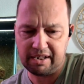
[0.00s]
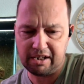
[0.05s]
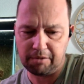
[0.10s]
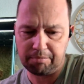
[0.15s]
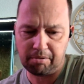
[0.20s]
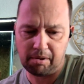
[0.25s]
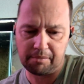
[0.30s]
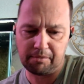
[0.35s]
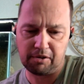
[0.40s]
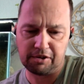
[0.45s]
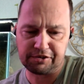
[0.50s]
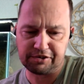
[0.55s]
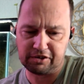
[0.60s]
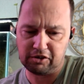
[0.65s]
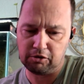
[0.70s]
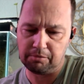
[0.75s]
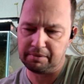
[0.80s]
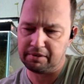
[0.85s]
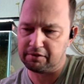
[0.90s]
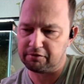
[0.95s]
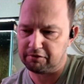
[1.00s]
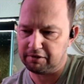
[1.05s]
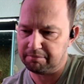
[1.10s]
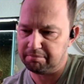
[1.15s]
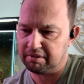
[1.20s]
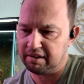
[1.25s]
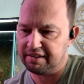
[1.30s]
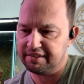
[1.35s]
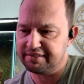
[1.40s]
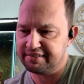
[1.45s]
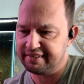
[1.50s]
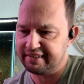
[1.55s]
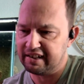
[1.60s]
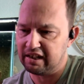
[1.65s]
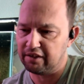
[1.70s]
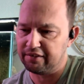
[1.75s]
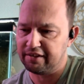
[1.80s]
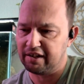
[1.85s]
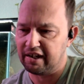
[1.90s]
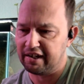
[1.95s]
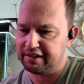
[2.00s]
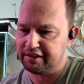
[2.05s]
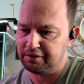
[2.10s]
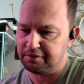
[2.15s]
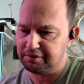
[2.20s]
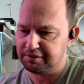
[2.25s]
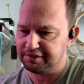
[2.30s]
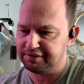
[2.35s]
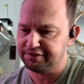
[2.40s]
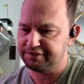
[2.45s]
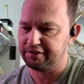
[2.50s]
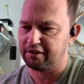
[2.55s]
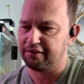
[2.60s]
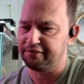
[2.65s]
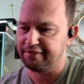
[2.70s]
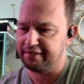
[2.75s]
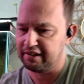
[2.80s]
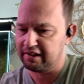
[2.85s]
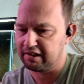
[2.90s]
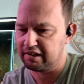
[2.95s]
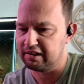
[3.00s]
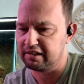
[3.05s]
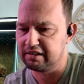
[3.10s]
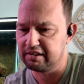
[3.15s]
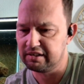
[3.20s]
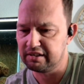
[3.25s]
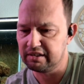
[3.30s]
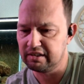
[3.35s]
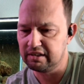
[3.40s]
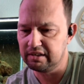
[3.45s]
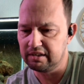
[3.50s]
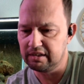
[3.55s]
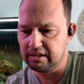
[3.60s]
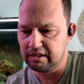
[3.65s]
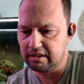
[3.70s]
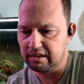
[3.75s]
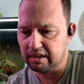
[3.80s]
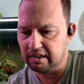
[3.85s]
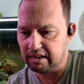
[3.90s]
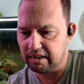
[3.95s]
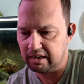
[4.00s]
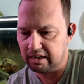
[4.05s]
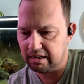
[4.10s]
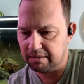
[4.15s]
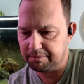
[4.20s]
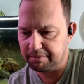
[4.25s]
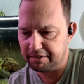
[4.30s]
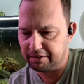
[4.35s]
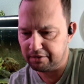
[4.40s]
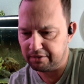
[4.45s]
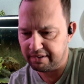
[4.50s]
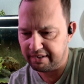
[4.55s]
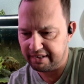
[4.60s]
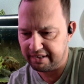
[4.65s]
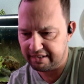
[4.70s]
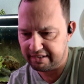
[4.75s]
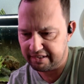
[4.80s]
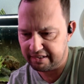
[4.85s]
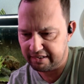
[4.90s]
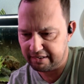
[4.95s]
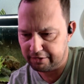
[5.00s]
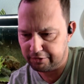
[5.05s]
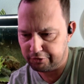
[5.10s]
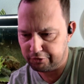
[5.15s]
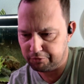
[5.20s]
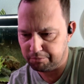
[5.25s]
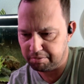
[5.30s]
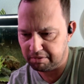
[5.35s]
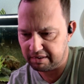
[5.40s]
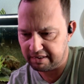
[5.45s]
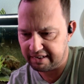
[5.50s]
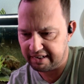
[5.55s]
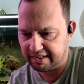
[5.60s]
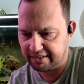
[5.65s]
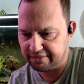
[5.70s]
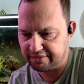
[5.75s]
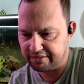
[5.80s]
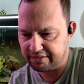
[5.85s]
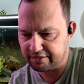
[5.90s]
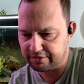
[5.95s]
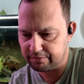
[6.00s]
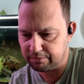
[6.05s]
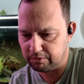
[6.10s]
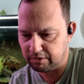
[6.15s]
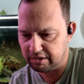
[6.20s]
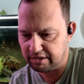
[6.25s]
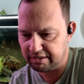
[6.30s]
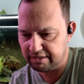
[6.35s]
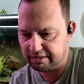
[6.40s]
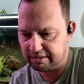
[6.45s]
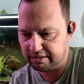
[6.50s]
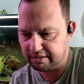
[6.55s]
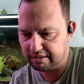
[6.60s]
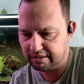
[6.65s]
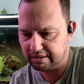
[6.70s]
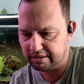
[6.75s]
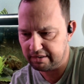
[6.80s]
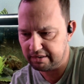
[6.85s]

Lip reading: I'll probably watch a little bit of the replay and see how the audio is on there. Let me go ahead and duplicate this one.